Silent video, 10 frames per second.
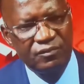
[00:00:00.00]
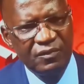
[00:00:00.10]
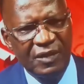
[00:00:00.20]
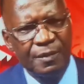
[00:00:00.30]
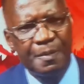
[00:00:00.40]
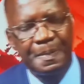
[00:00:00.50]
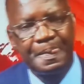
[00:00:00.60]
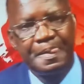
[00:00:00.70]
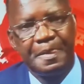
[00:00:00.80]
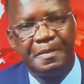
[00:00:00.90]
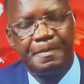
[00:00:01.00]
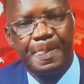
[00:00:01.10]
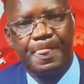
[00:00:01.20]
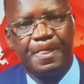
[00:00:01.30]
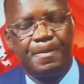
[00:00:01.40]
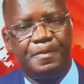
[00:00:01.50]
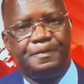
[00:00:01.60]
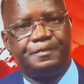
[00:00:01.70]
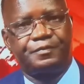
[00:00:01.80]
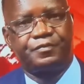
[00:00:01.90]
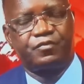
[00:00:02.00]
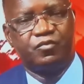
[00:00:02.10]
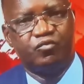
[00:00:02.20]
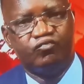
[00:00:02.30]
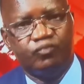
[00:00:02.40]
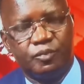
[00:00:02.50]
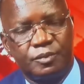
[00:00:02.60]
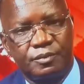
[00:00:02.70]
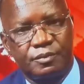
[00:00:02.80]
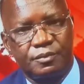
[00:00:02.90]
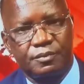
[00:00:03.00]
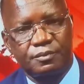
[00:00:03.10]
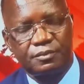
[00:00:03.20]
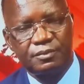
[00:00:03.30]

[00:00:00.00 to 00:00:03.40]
since the removal of her husband from power. Have you spoken to